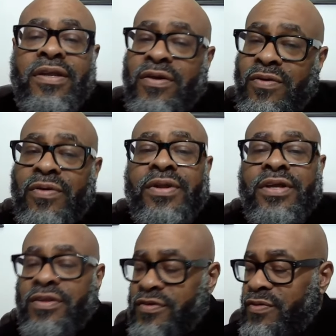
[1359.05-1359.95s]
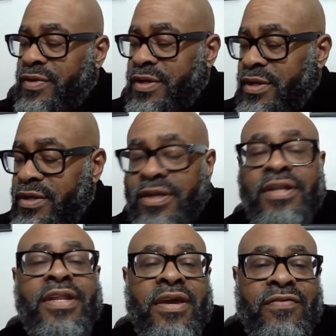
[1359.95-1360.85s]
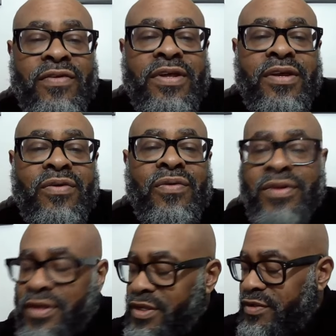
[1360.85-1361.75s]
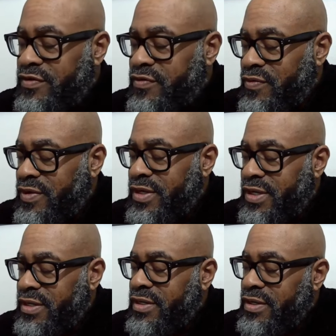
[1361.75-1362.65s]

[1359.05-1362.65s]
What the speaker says: You're going to enjoy it. You're definitely going to enjoy it.